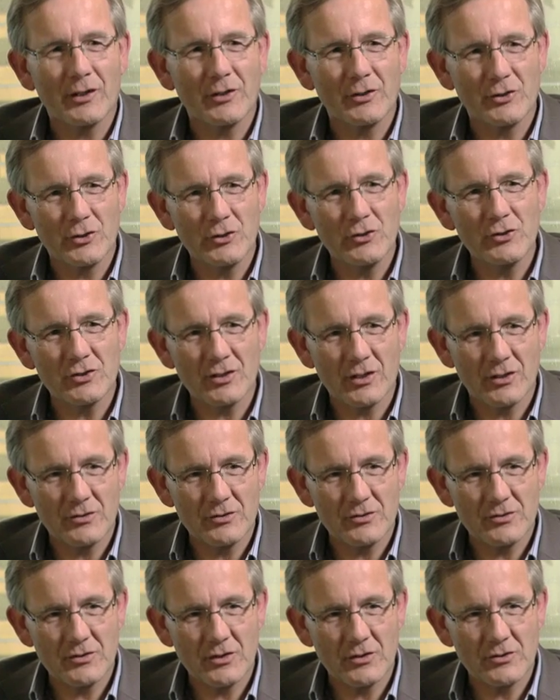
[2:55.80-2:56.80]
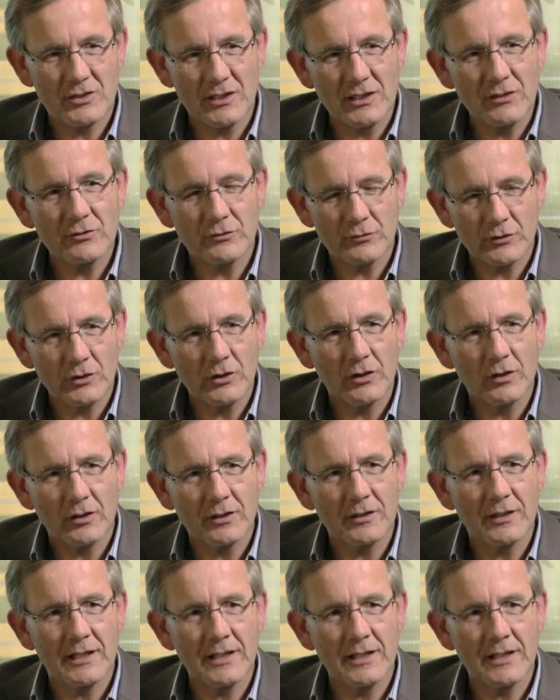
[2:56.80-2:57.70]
I could use those gifts for God.